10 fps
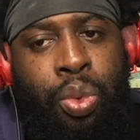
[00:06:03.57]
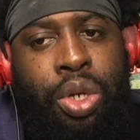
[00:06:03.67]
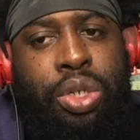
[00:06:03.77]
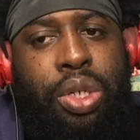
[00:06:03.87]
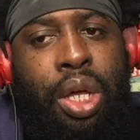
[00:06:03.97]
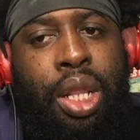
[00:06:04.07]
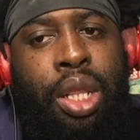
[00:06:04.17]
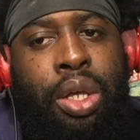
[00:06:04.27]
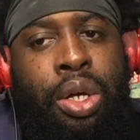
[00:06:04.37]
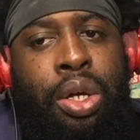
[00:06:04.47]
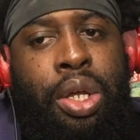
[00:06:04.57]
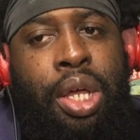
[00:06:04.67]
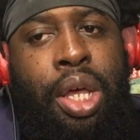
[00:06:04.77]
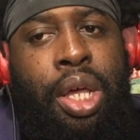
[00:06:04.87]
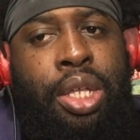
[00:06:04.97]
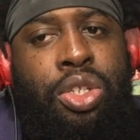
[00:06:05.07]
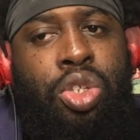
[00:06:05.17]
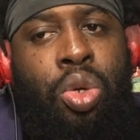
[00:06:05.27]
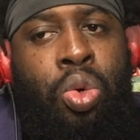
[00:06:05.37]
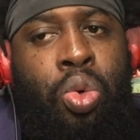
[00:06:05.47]
was a little
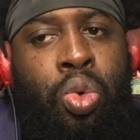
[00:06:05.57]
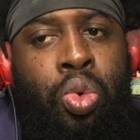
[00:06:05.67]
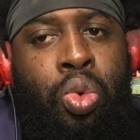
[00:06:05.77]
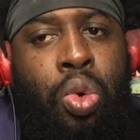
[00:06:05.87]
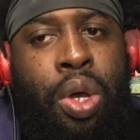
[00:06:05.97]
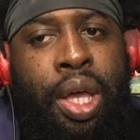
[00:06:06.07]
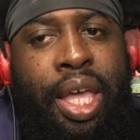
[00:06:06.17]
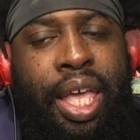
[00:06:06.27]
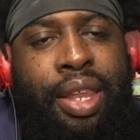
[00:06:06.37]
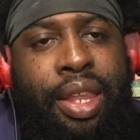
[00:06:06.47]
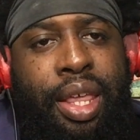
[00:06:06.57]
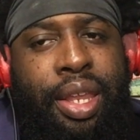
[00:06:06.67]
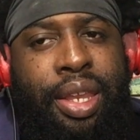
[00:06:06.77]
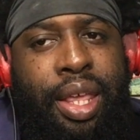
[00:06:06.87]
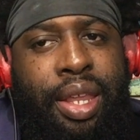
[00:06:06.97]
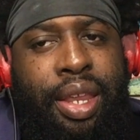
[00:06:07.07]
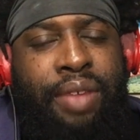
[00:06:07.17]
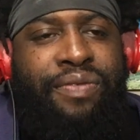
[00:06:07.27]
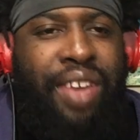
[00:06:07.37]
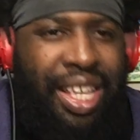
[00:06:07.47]
too in, in, in
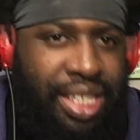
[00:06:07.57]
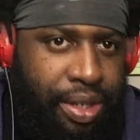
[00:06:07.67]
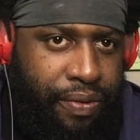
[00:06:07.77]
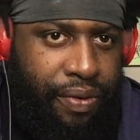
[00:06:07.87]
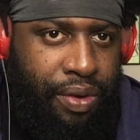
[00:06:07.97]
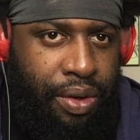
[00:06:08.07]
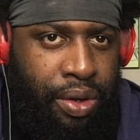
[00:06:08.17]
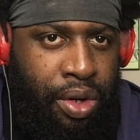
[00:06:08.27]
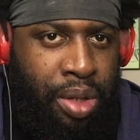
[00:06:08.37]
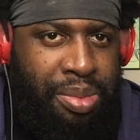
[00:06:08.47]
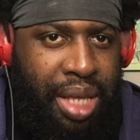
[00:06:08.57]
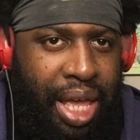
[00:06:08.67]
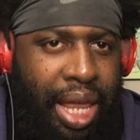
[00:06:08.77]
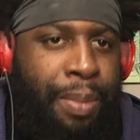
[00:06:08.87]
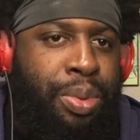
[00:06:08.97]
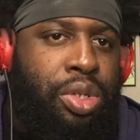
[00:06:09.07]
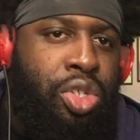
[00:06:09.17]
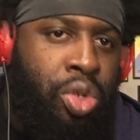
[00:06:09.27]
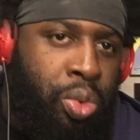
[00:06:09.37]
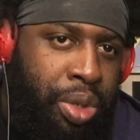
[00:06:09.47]
invasive, you know what I'm saying, in
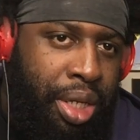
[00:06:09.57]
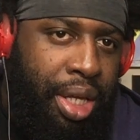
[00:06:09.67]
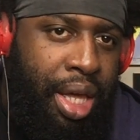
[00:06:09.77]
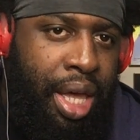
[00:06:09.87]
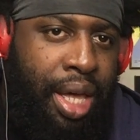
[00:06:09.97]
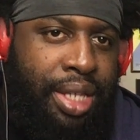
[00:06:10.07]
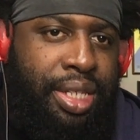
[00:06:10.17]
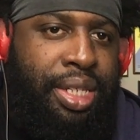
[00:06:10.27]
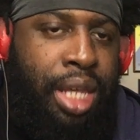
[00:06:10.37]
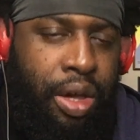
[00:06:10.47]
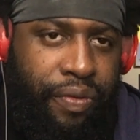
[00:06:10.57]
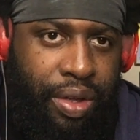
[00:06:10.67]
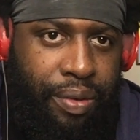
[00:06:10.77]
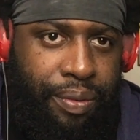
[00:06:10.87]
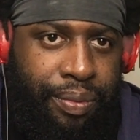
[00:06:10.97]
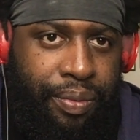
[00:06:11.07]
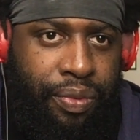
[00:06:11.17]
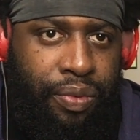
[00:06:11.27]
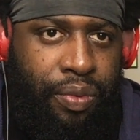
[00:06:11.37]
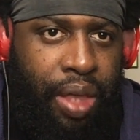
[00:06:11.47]
pursuing Sylvie
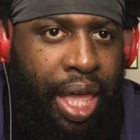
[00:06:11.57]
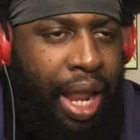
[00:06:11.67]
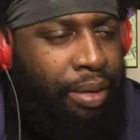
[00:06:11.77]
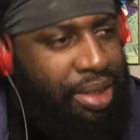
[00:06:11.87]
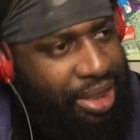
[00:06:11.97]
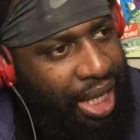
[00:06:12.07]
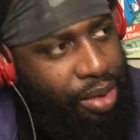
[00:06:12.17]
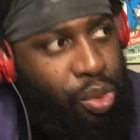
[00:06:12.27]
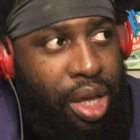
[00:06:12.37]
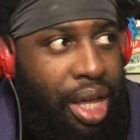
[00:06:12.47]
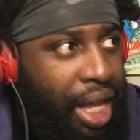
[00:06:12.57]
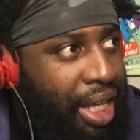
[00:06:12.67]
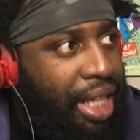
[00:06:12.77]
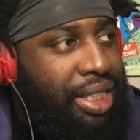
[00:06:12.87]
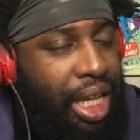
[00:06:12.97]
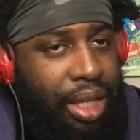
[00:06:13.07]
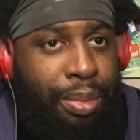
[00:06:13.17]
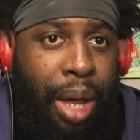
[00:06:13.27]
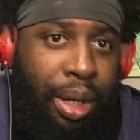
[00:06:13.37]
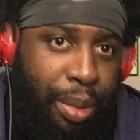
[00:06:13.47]
and I was just like, well, I guess I
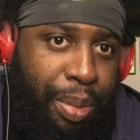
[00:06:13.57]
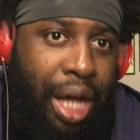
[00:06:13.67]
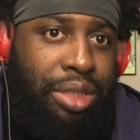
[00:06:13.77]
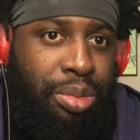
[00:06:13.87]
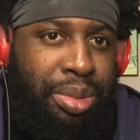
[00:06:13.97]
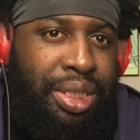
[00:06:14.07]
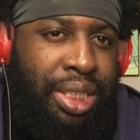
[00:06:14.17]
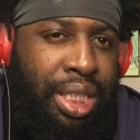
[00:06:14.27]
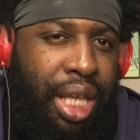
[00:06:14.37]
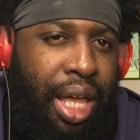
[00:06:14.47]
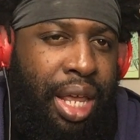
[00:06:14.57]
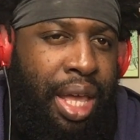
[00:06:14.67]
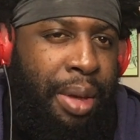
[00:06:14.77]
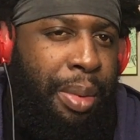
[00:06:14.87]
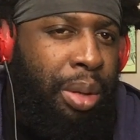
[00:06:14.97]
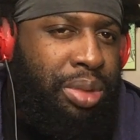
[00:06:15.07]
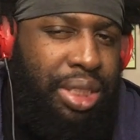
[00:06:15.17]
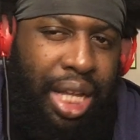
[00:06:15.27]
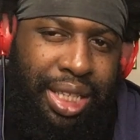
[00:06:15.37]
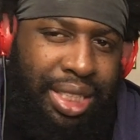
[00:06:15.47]
can I can possibly see that. But I am
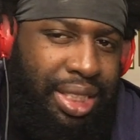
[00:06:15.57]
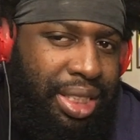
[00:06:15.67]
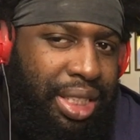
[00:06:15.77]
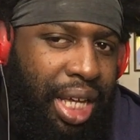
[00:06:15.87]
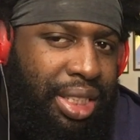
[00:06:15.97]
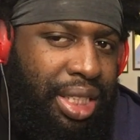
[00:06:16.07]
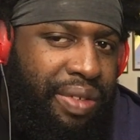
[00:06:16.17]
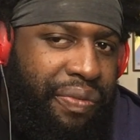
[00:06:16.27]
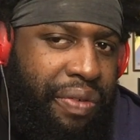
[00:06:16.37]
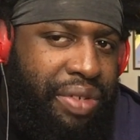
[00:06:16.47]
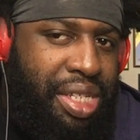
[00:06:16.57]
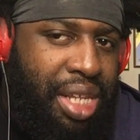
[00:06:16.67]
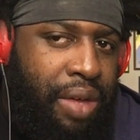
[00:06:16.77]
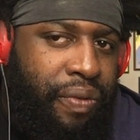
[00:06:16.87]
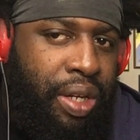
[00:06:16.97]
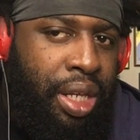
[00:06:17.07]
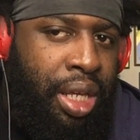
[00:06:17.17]
just like, this is 1957.